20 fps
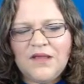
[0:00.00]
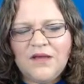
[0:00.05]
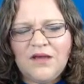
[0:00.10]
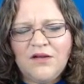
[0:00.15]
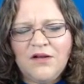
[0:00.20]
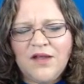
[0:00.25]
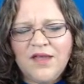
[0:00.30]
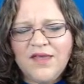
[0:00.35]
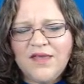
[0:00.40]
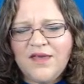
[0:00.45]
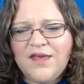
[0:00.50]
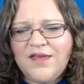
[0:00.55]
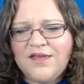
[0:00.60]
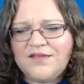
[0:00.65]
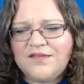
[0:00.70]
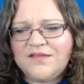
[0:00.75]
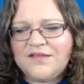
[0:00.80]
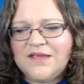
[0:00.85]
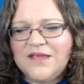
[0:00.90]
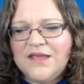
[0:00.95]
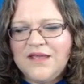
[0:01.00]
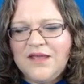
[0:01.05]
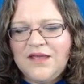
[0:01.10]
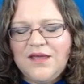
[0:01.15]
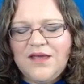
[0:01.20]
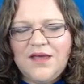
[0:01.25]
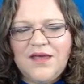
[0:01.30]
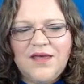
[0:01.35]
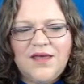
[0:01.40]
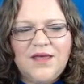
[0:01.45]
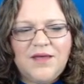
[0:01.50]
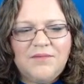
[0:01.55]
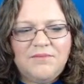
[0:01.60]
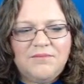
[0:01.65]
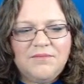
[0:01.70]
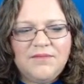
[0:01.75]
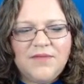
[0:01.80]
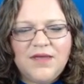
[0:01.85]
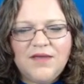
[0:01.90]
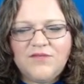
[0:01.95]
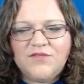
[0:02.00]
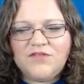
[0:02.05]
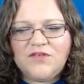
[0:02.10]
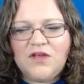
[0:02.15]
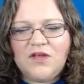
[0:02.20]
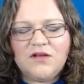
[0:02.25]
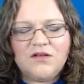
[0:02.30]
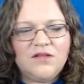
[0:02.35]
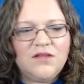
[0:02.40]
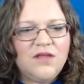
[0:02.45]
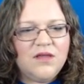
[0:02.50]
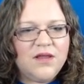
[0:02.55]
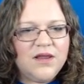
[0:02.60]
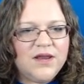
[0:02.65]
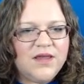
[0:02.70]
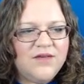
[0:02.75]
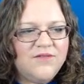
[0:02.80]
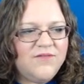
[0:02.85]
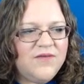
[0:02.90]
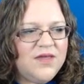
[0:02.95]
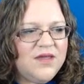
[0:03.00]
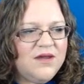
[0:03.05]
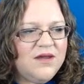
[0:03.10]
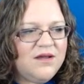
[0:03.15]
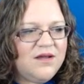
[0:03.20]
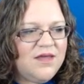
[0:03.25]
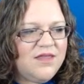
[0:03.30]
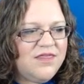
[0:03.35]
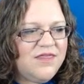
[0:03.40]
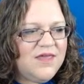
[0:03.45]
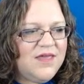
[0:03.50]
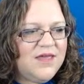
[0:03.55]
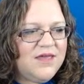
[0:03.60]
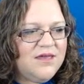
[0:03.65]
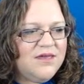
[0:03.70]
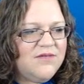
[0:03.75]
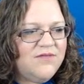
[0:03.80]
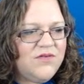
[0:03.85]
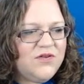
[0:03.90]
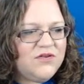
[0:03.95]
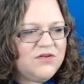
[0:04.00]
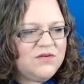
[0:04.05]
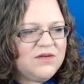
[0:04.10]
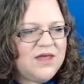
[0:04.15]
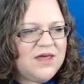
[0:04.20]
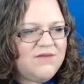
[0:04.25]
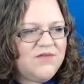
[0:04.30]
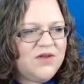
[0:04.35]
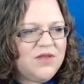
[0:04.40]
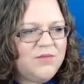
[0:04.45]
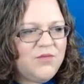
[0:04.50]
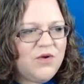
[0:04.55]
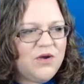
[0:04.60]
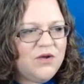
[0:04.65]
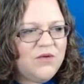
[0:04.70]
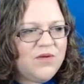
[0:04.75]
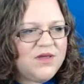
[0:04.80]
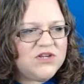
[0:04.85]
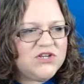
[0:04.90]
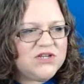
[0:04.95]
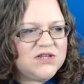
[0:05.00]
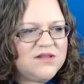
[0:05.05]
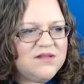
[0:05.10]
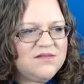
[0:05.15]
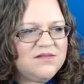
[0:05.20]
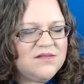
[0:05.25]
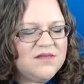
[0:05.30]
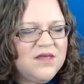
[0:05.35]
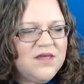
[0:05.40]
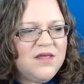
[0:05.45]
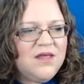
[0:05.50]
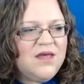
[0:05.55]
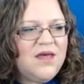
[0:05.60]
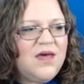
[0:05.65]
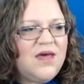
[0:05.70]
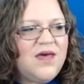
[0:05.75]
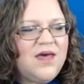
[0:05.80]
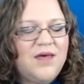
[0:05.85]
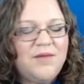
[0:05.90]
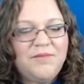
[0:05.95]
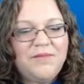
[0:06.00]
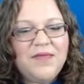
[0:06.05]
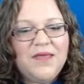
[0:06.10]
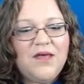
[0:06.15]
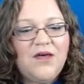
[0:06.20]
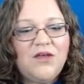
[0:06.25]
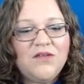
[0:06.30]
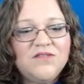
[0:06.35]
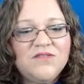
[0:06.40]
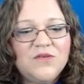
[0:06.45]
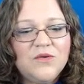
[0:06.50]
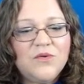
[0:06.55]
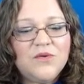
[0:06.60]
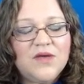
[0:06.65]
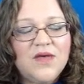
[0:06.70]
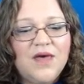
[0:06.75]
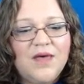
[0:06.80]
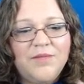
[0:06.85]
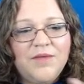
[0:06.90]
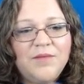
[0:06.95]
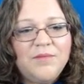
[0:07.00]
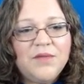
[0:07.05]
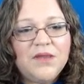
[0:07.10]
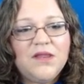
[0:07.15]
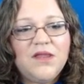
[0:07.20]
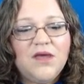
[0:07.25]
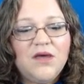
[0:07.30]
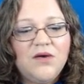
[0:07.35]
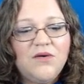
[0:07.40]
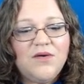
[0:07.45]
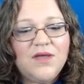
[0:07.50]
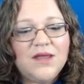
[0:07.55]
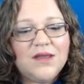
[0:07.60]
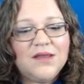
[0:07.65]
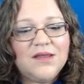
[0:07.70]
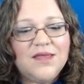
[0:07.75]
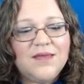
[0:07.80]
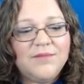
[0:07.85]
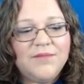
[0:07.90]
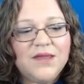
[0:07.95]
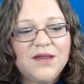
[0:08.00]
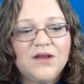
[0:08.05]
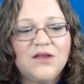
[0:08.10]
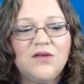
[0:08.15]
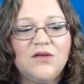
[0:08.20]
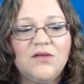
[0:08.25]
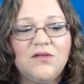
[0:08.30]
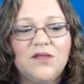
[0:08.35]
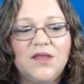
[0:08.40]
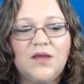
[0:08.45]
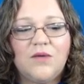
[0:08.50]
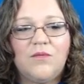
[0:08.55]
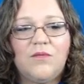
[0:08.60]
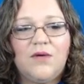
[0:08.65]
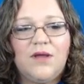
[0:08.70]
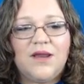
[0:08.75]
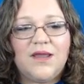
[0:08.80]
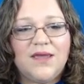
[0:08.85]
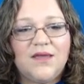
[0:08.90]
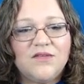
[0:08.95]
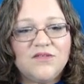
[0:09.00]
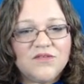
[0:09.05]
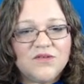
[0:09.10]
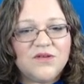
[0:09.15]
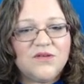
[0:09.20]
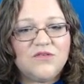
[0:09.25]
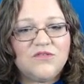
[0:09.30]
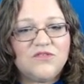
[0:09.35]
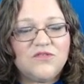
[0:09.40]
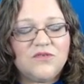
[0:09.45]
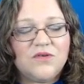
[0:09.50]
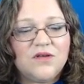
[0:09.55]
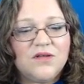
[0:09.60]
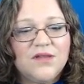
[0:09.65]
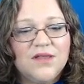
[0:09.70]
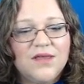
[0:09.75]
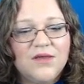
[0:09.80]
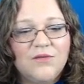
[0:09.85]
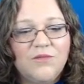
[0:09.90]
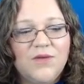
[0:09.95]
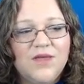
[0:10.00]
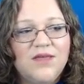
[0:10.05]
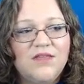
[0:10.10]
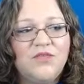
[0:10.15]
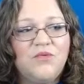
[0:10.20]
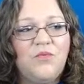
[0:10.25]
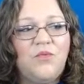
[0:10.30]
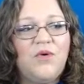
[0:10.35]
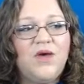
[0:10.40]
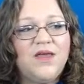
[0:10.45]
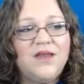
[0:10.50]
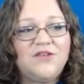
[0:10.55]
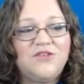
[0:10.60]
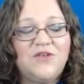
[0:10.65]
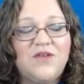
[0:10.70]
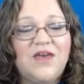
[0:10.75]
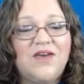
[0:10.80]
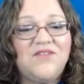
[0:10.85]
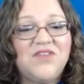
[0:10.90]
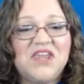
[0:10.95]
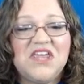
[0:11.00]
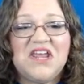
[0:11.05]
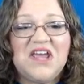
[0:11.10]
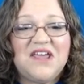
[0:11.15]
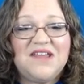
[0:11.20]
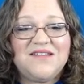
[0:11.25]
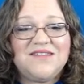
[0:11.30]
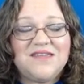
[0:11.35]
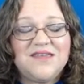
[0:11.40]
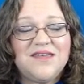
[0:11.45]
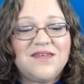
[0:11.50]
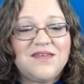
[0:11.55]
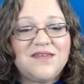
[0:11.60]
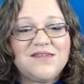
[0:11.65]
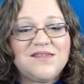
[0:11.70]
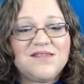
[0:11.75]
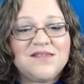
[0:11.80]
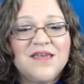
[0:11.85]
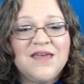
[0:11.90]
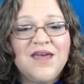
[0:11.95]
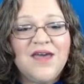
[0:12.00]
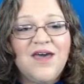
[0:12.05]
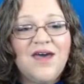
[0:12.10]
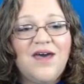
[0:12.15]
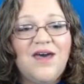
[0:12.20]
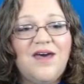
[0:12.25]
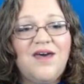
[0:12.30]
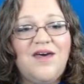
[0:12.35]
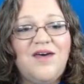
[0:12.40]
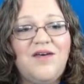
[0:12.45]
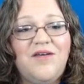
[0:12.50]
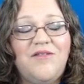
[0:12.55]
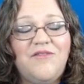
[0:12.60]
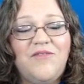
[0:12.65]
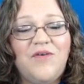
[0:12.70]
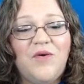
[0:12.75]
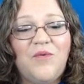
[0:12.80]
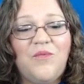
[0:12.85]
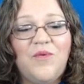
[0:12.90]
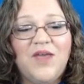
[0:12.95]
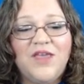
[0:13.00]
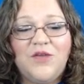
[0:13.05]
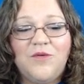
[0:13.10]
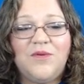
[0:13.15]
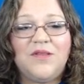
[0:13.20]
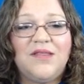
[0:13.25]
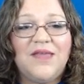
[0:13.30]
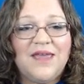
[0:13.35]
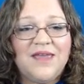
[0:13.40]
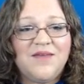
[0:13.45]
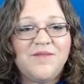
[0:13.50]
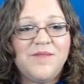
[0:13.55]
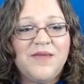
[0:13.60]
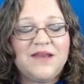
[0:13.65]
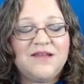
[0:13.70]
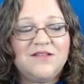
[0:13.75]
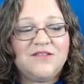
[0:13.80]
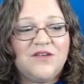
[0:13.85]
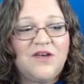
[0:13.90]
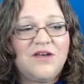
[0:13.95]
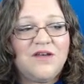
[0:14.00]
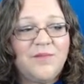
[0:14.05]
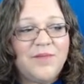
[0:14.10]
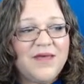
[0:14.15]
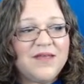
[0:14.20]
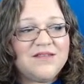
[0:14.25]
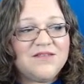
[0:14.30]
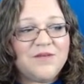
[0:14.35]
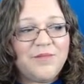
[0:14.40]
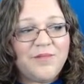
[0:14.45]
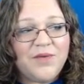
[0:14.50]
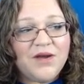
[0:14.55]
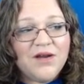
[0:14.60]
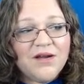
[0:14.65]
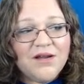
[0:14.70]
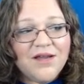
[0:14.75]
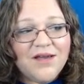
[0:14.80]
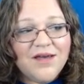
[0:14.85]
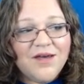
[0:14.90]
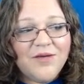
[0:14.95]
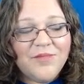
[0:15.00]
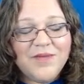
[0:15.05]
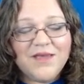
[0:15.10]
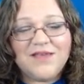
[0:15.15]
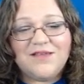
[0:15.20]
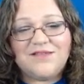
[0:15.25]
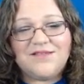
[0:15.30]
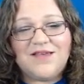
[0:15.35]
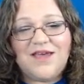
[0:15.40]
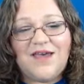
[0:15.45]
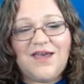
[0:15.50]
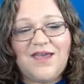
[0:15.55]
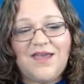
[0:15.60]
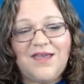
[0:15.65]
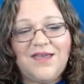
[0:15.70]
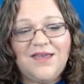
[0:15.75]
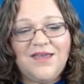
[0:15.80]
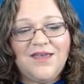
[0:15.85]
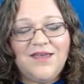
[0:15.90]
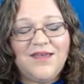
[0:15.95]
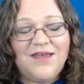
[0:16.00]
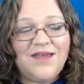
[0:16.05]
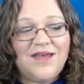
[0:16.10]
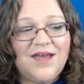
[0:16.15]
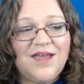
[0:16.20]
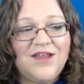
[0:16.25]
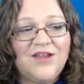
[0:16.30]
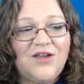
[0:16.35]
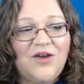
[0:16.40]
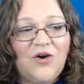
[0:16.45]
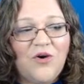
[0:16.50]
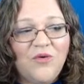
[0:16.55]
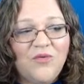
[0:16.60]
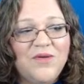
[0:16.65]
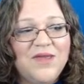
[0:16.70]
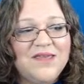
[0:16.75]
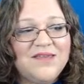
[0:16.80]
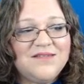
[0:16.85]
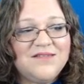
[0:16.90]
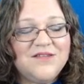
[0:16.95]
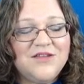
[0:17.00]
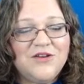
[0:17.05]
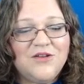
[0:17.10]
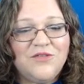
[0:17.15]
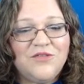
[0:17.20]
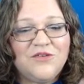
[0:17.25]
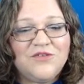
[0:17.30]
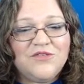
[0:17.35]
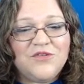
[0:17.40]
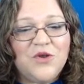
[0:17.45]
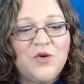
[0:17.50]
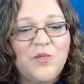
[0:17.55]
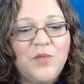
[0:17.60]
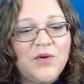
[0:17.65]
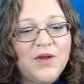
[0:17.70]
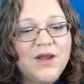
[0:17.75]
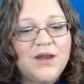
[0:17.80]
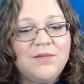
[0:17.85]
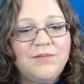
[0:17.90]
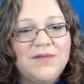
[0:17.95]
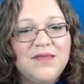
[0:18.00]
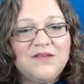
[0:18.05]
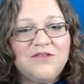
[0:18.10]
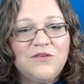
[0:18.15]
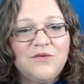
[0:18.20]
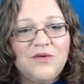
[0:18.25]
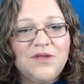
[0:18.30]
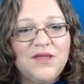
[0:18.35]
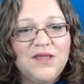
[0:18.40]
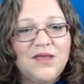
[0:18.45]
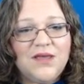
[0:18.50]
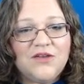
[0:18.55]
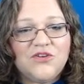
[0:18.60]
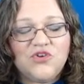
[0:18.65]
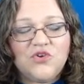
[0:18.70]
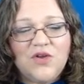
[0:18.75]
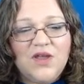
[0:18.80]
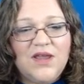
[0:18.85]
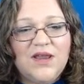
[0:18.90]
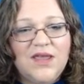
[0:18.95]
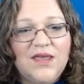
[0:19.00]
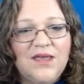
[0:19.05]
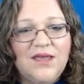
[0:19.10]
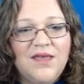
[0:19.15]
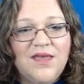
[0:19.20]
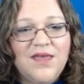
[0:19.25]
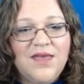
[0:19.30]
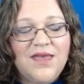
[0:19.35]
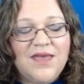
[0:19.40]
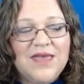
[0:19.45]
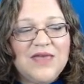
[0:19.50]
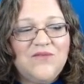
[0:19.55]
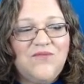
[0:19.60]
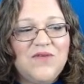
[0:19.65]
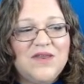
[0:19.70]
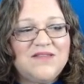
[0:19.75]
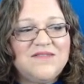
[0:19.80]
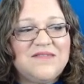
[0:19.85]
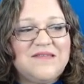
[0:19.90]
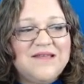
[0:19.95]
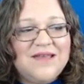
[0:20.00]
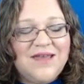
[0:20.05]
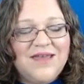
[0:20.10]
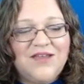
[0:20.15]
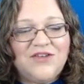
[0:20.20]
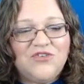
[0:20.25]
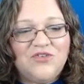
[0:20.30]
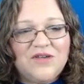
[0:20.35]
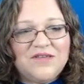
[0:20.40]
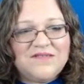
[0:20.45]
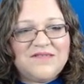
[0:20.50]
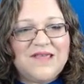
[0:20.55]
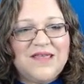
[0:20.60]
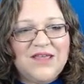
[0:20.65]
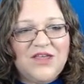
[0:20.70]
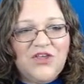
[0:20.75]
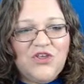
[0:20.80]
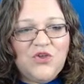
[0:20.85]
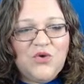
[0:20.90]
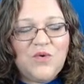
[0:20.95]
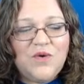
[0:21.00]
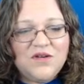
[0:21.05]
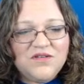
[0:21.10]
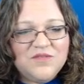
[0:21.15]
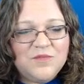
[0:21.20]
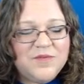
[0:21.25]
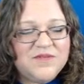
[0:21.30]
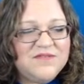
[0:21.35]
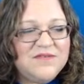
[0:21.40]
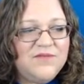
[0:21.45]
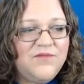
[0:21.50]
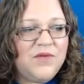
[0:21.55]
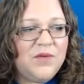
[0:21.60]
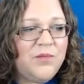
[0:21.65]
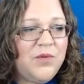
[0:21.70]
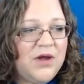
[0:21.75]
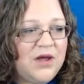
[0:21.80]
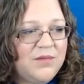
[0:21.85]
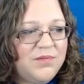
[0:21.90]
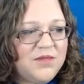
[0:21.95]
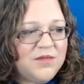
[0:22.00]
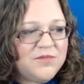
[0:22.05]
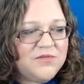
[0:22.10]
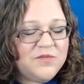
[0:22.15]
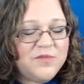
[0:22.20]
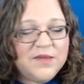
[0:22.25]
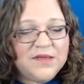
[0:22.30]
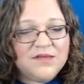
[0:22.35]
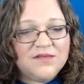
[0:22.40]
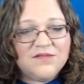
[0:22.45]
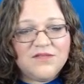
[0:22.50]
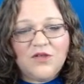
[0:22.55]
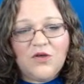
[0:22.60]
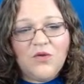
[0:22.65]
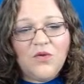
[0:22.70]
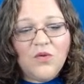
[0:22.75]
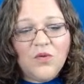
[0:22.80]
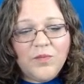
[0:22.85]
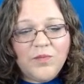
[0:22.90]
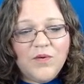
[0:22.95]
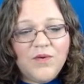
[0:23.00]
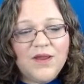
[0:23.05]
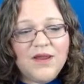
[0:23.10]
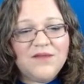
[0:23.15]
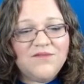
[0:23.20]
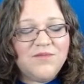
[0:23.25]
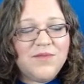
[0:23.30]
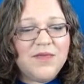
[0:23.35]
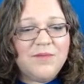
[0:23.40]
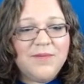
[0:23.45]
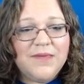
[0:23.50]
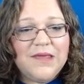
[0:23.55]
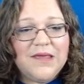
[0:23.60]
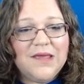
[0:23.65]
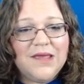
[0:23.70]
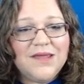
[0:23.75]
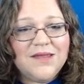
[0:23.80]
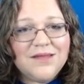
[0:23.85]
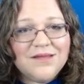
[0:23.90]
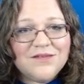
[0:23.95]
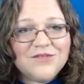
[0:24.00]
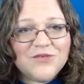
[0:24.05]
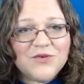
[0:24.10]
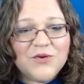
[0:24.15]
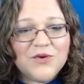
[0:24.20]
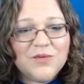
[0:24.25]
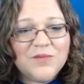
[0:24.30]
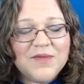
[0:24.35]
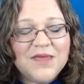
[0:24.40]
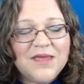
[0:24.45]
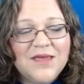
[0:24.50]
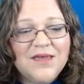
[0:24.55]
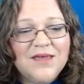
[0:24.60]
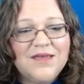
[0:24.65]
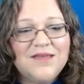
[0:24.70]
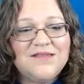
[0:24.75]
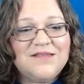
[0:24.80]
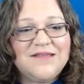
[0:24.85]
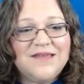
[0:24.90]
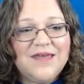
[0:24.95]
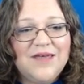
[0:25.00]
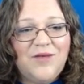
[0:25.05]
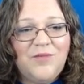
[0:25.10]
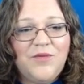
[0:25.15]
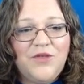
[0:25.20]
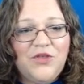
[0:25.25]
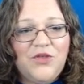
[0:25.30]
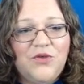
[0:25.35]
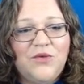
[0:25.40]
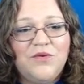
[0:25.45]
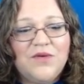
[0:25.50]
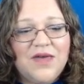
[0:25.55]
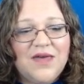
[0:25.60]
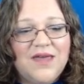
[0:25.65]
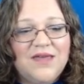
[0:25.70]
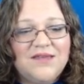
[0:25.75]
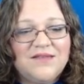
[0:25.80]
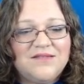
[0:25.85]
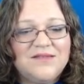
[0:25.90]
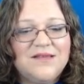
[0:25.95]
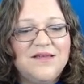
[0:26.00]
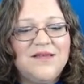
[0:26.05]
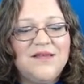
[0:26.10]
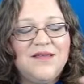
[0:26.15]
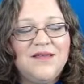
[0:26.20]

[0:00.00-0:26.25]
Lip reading: all right, guys. I've talked long enough here, I think, if you don't have any more questions. Also, comment below and let me know, like, what else are you struggling with? What do you have any ideas of what you would like me to talk about tomorrow? Because I always, there's no point in me doing a training if it's not addressing your specific problems, because the whole point of me being in this group is to help you guys